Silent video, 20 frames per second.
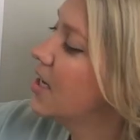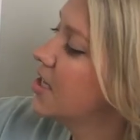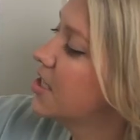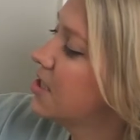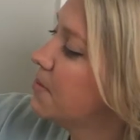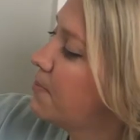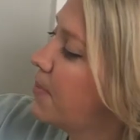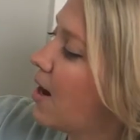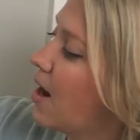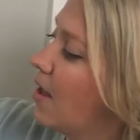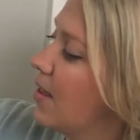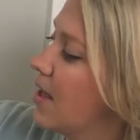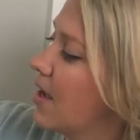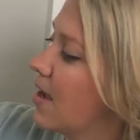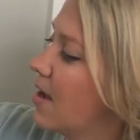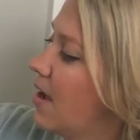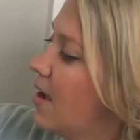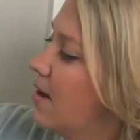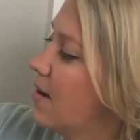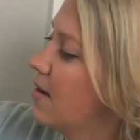is a
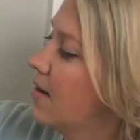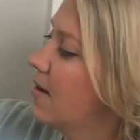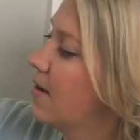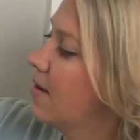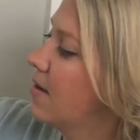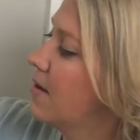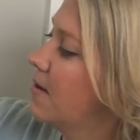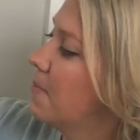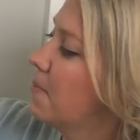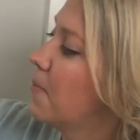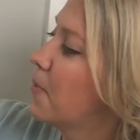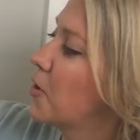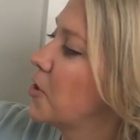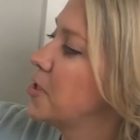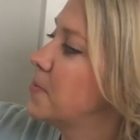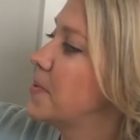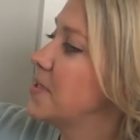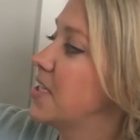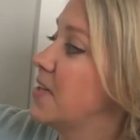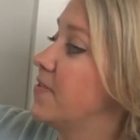polygon. More
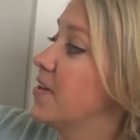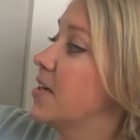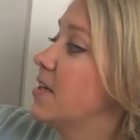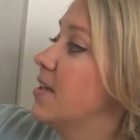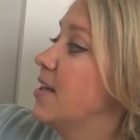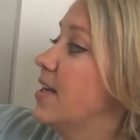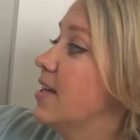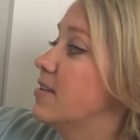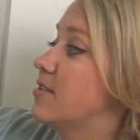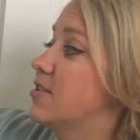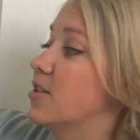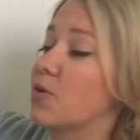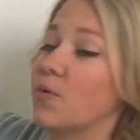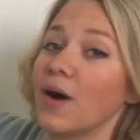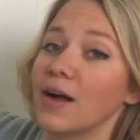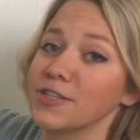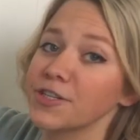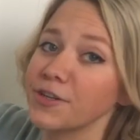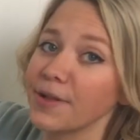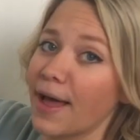specifically, it's a
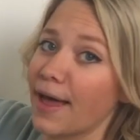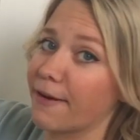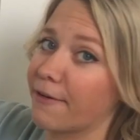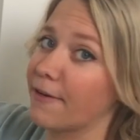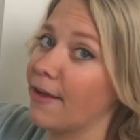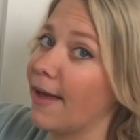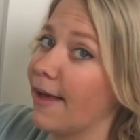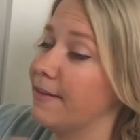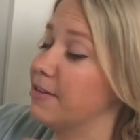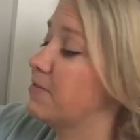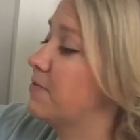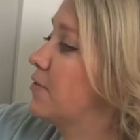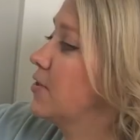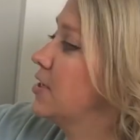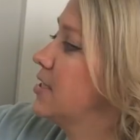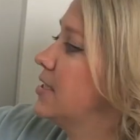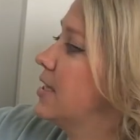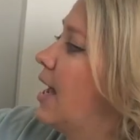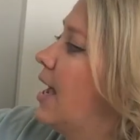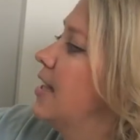quadrilateral. It has
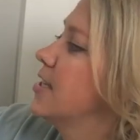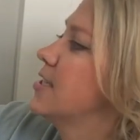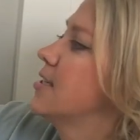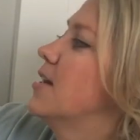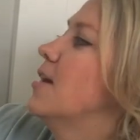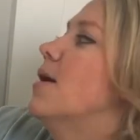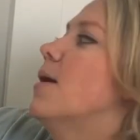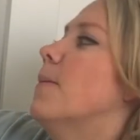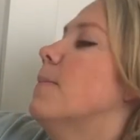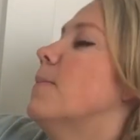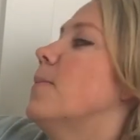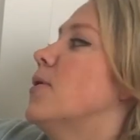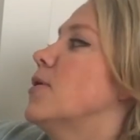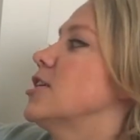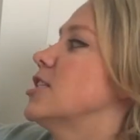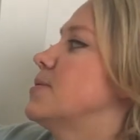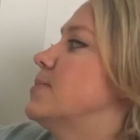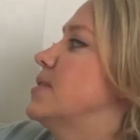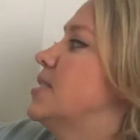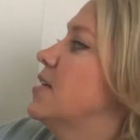4 sides.
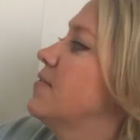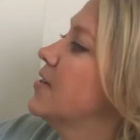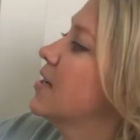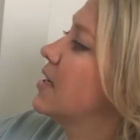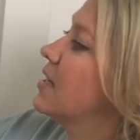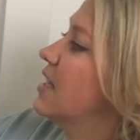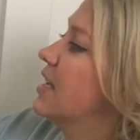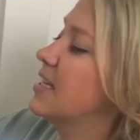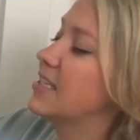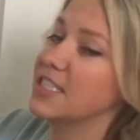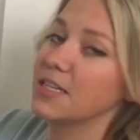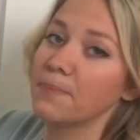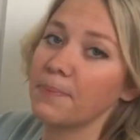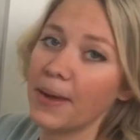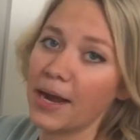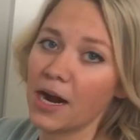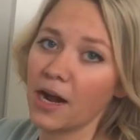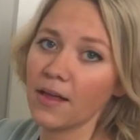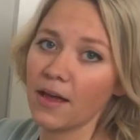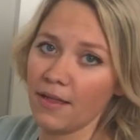More specifically, it's a
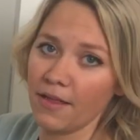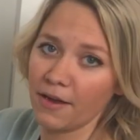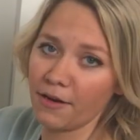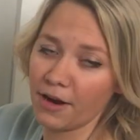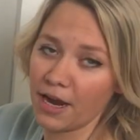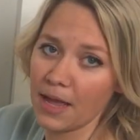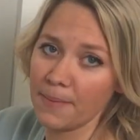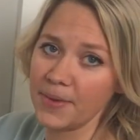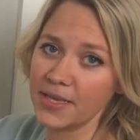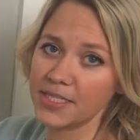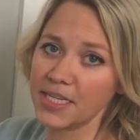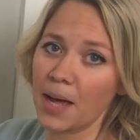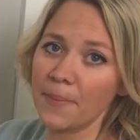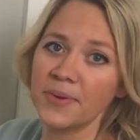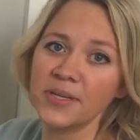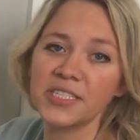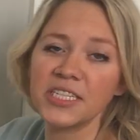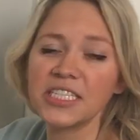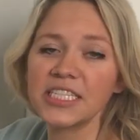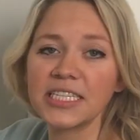parallelogram. Its
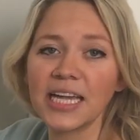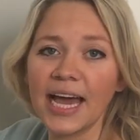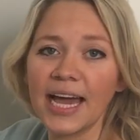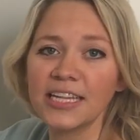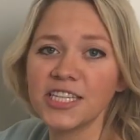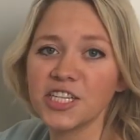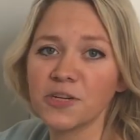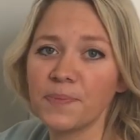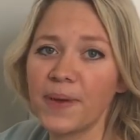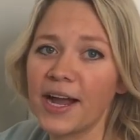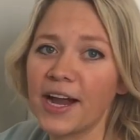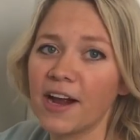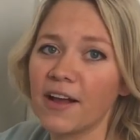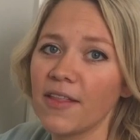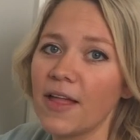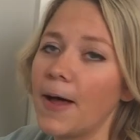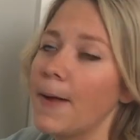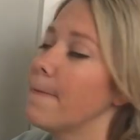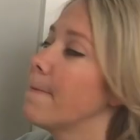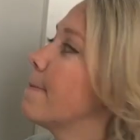opposite sides are
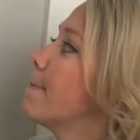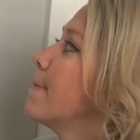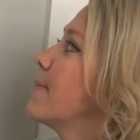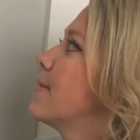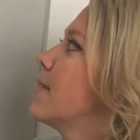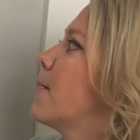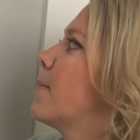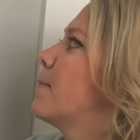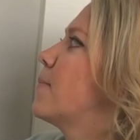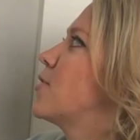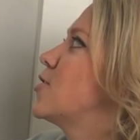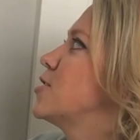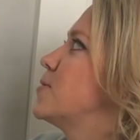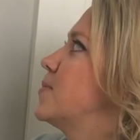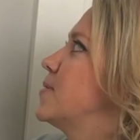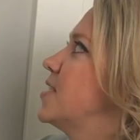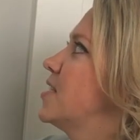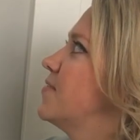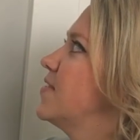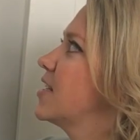parallel. More
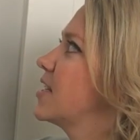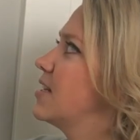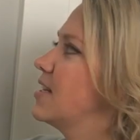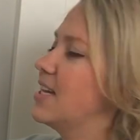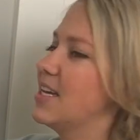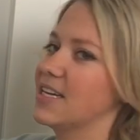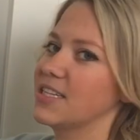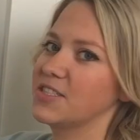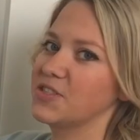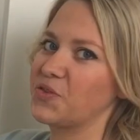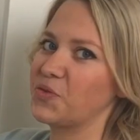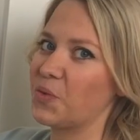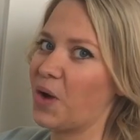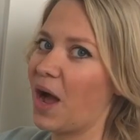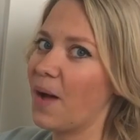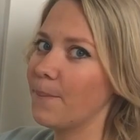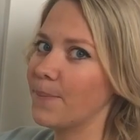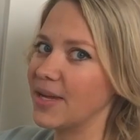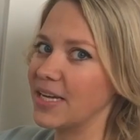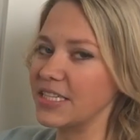specifically, it's a
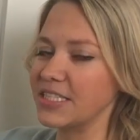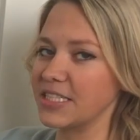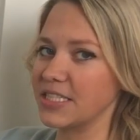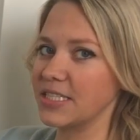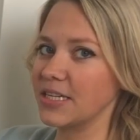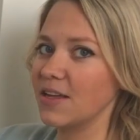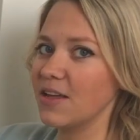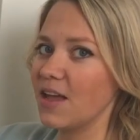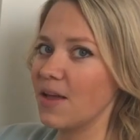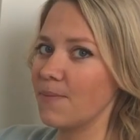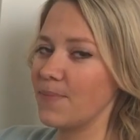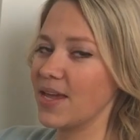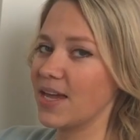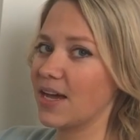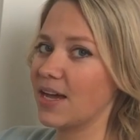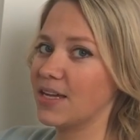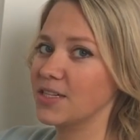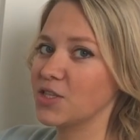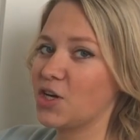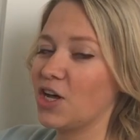rhombus
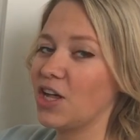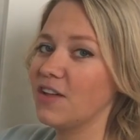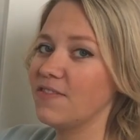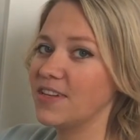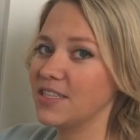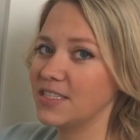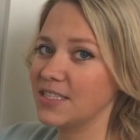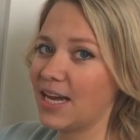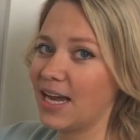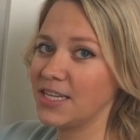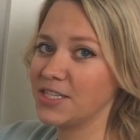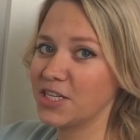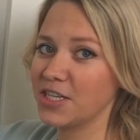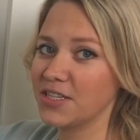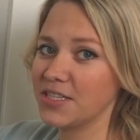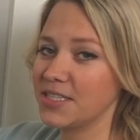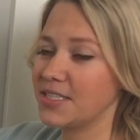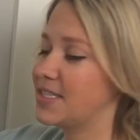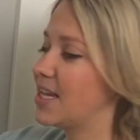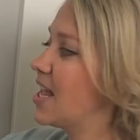because all of its sides are
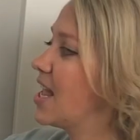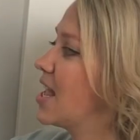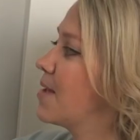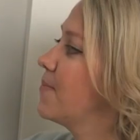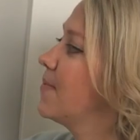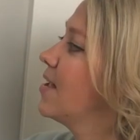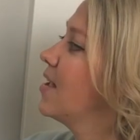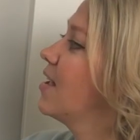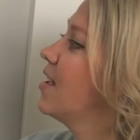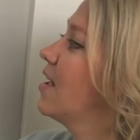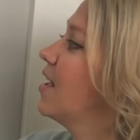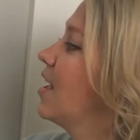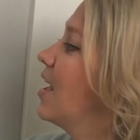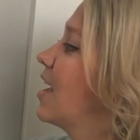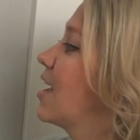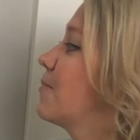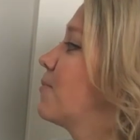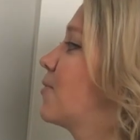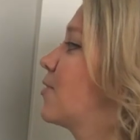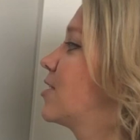the same.
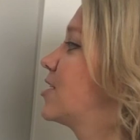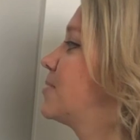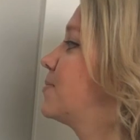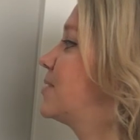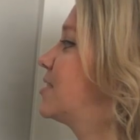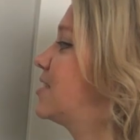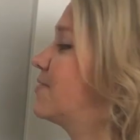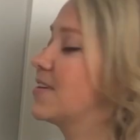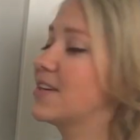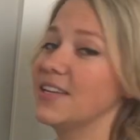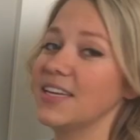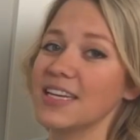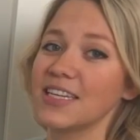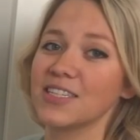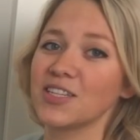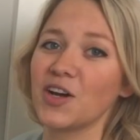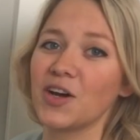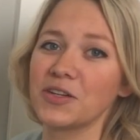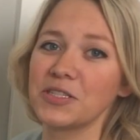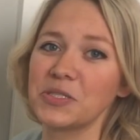And more specifically,
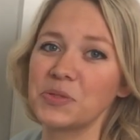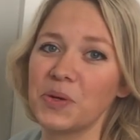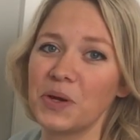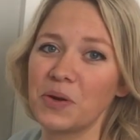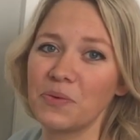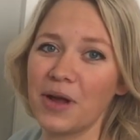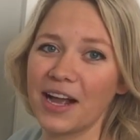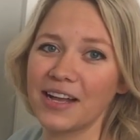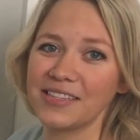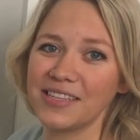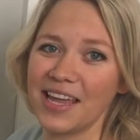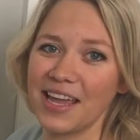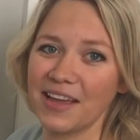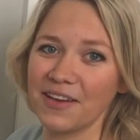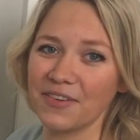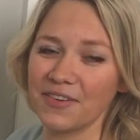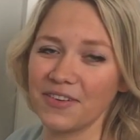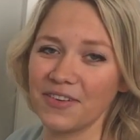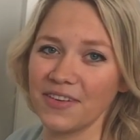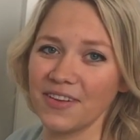it's also a
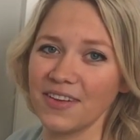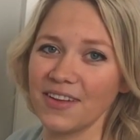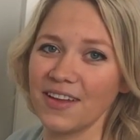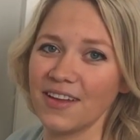rectangle.